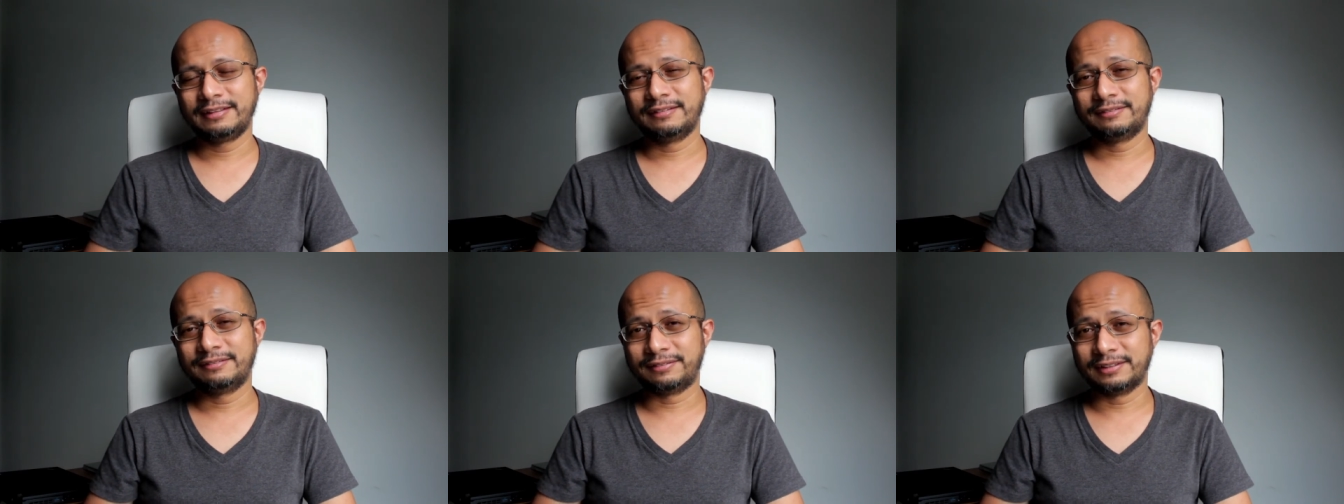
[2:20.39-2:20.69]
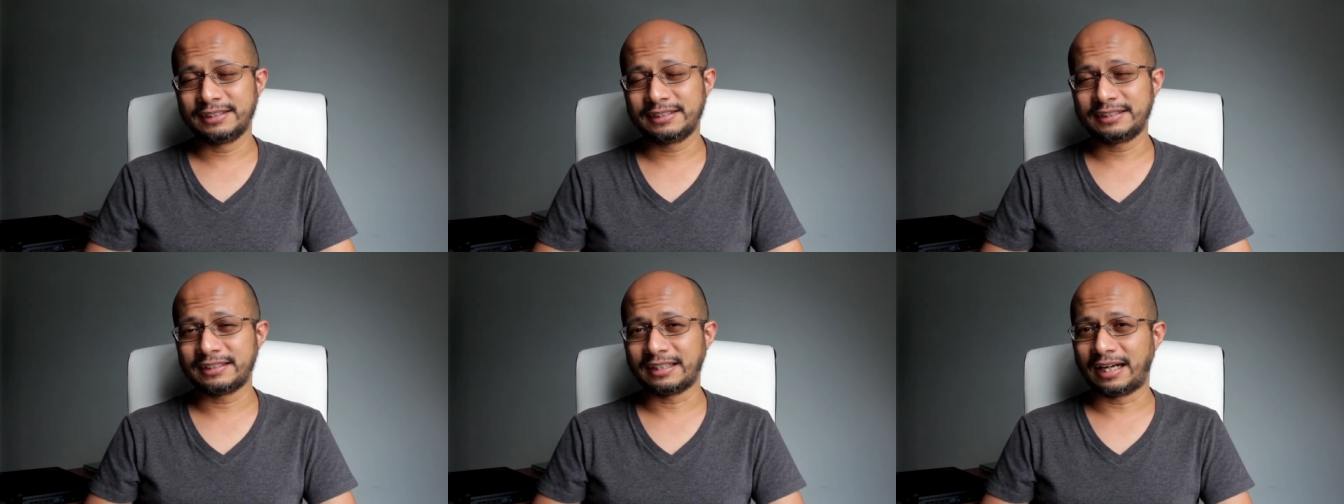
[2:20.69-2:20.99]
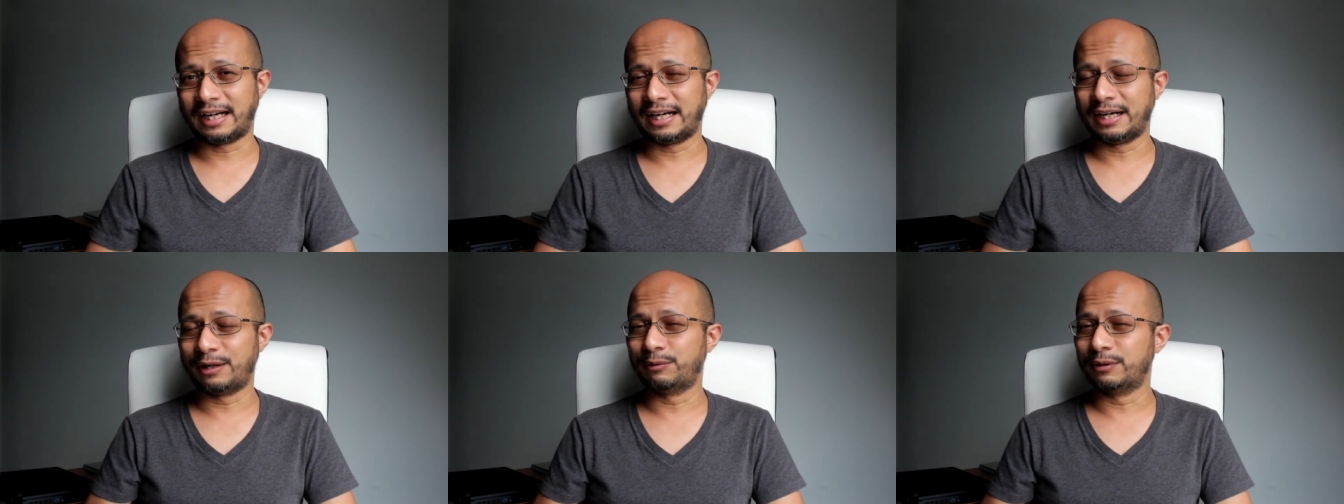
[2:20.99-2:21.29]
First,
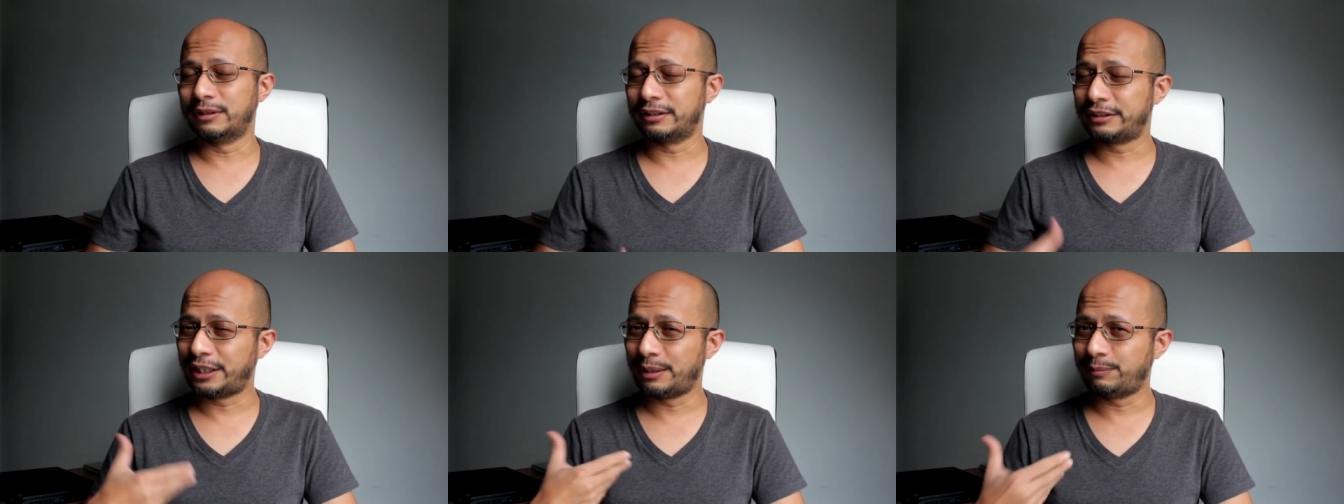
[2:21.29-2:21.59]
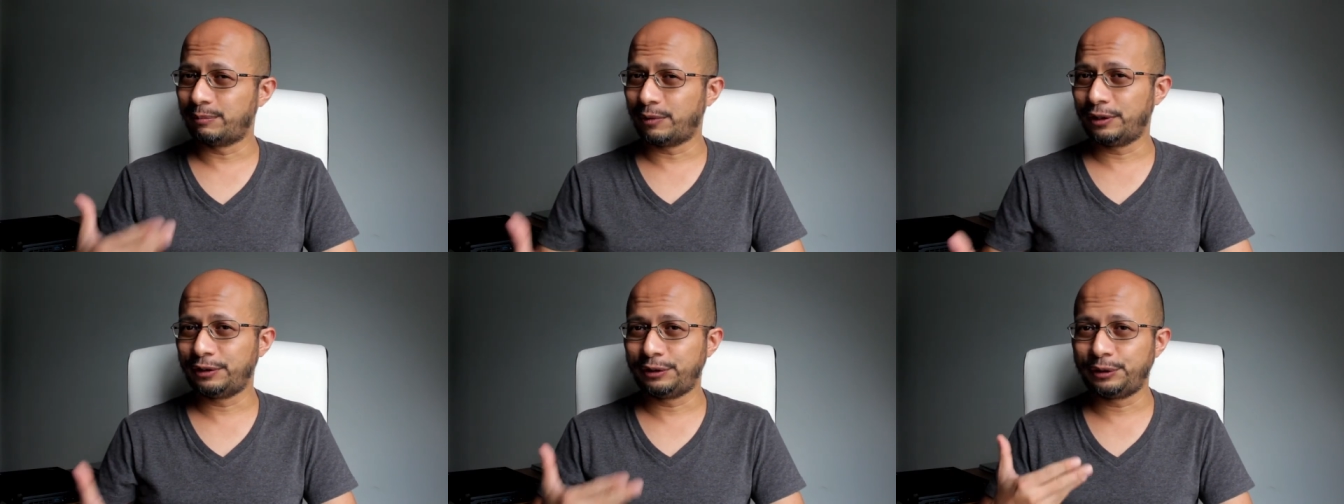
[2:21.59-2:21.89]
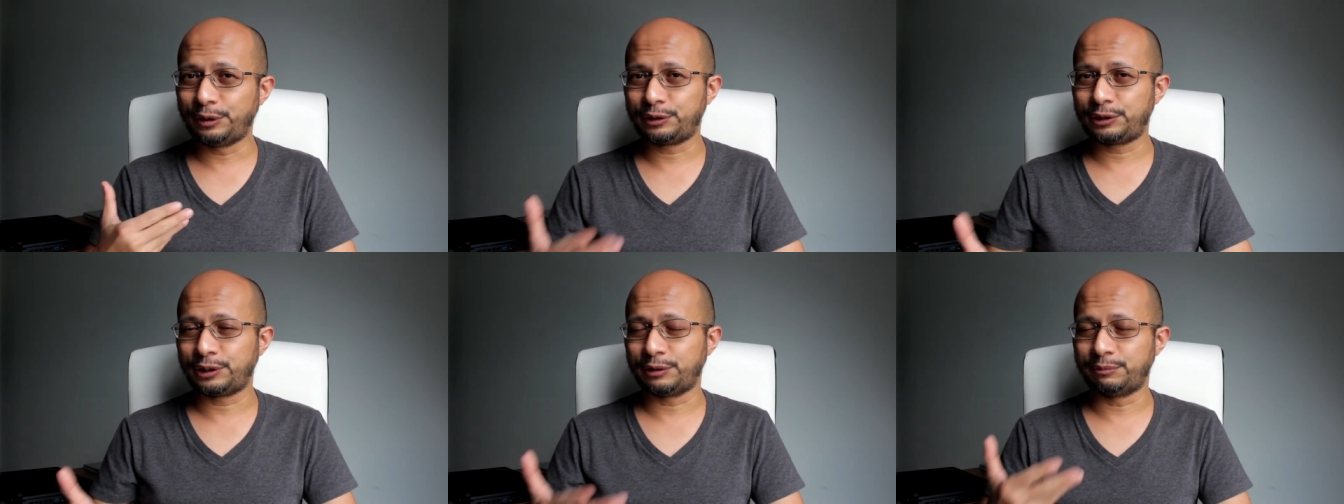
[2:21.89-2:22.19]
I will keep
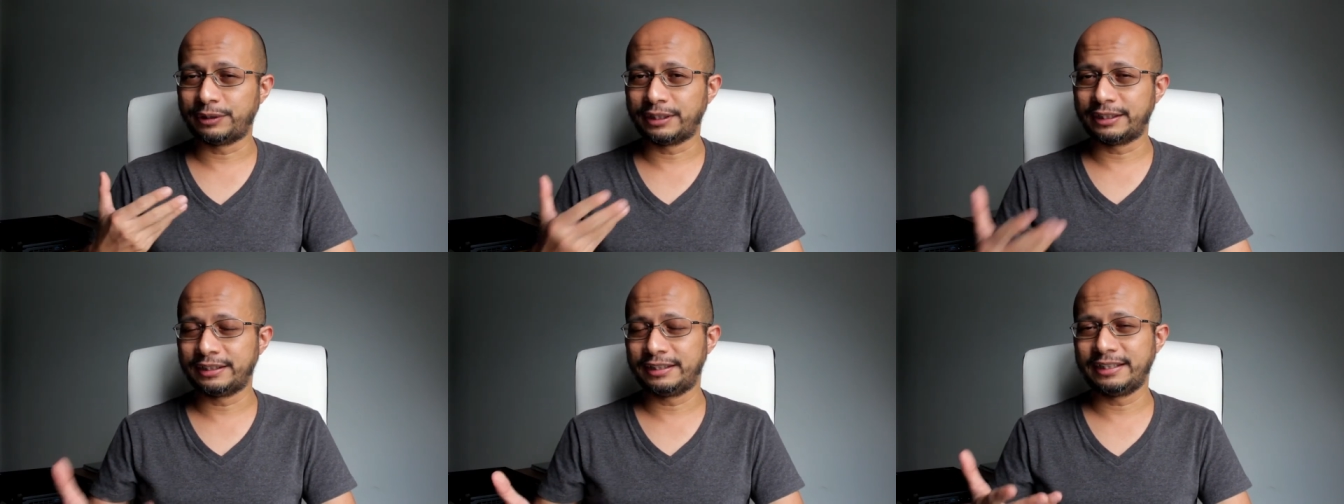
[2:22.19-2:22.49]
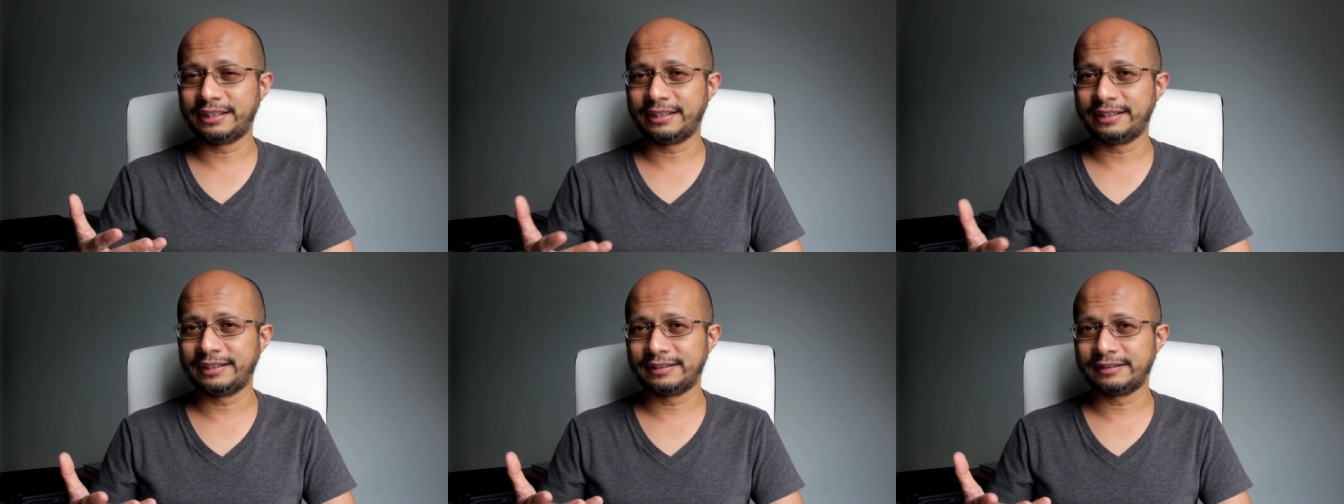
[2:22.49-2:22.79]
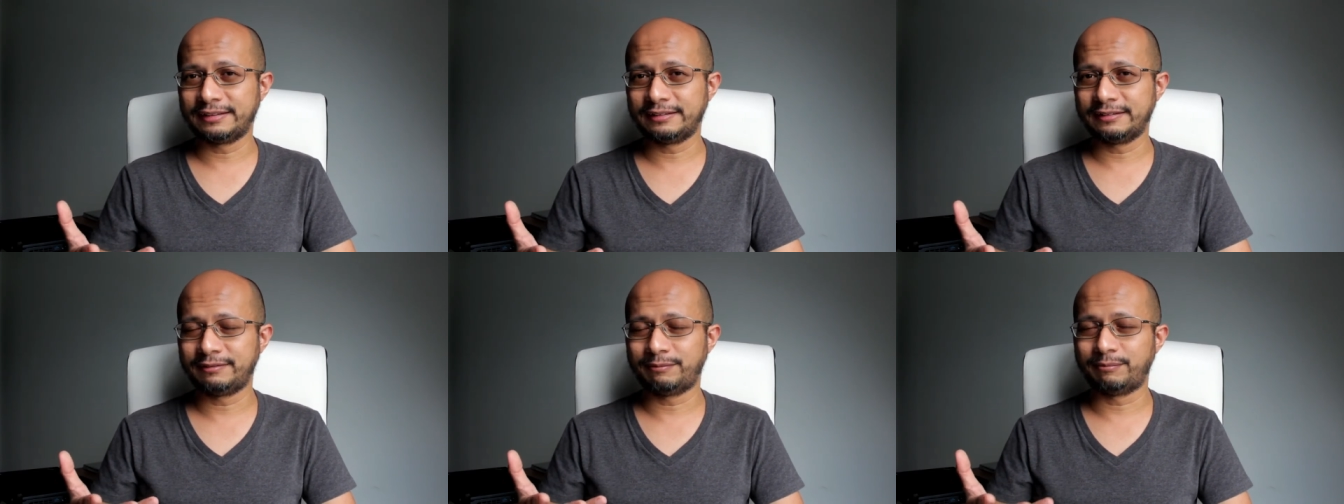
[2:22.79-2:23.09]
on
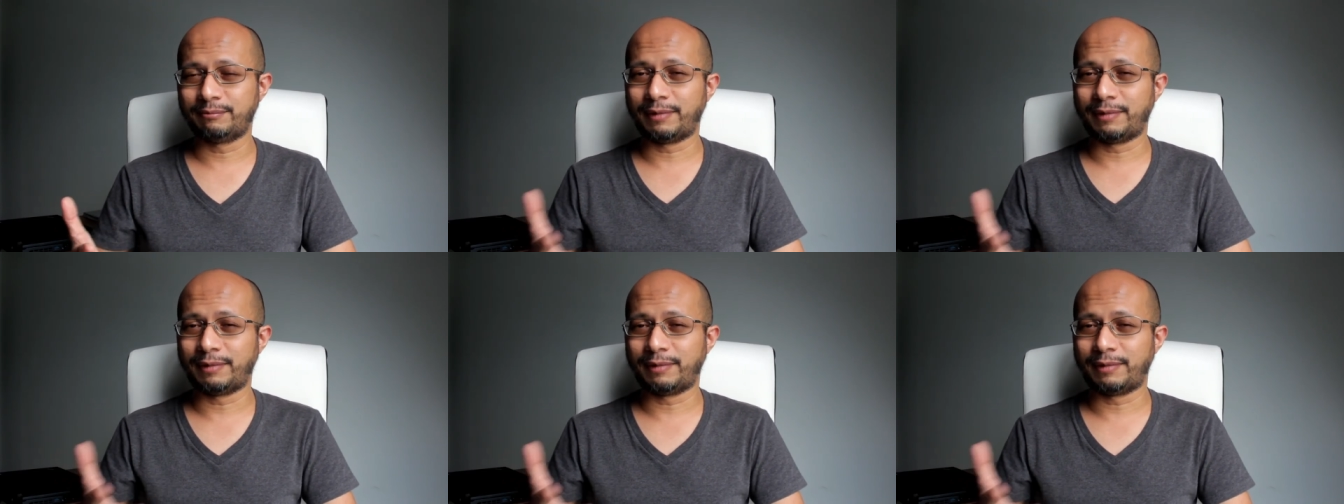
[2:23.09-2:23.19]
documenting